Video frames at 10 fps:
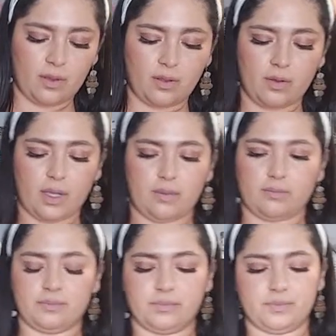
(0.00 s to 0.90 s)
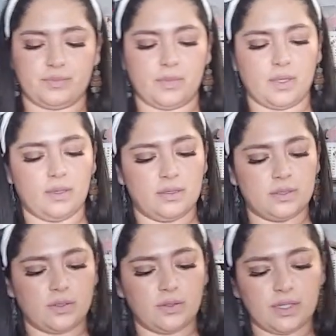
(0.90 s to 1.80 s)
Okay,
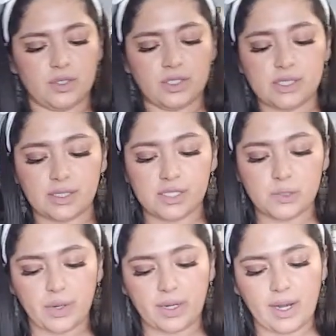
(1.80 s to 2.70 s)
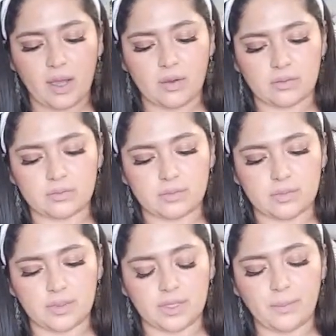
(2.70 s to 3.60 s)
so then you're just gonna spread it out.
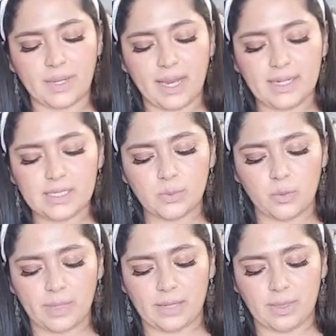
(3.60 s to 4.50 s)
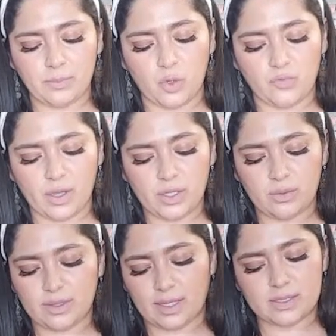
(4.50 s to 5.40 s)
The bananas will maybe move on you,
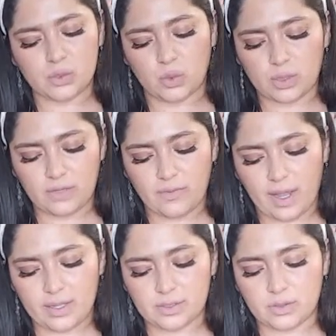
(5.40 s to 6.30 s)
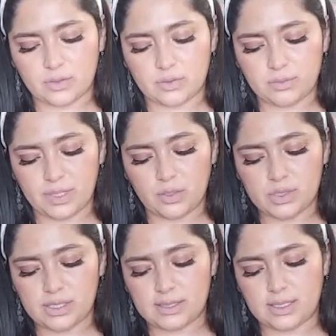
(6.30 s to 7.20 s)
and that's totally fine. Don't be
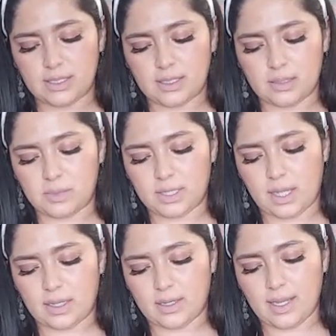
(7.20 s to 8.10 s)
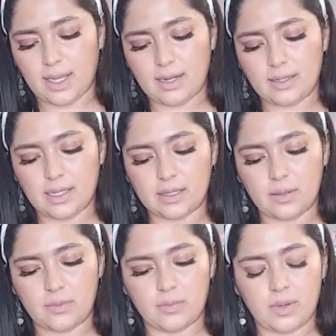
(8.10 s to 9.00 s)
OCD and be like, I gotta get
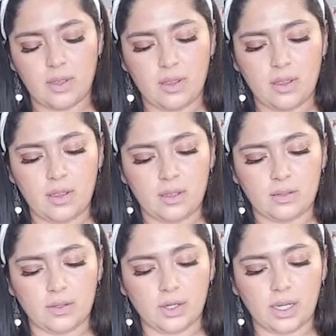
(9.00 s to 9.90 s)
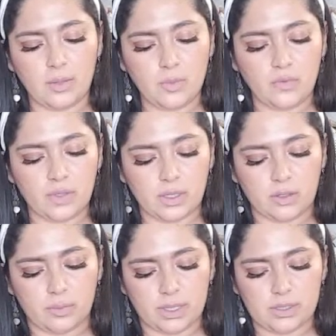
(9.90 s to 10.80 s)
them. They're gonna move a
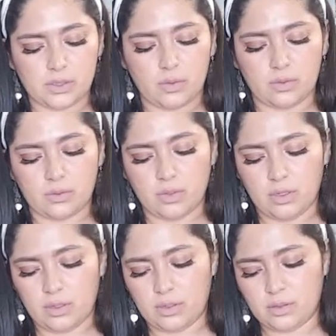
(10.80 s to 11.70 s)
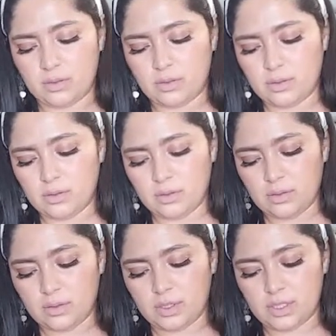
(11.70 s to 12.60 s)
little bit, so
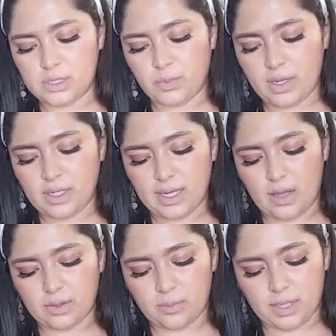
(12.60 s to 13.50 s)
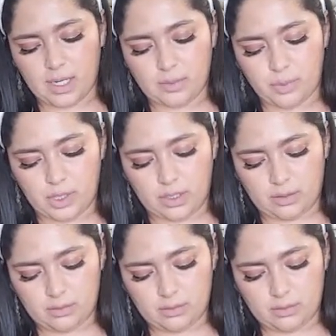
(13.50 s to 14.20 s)
you're just spreading out the banana pudding.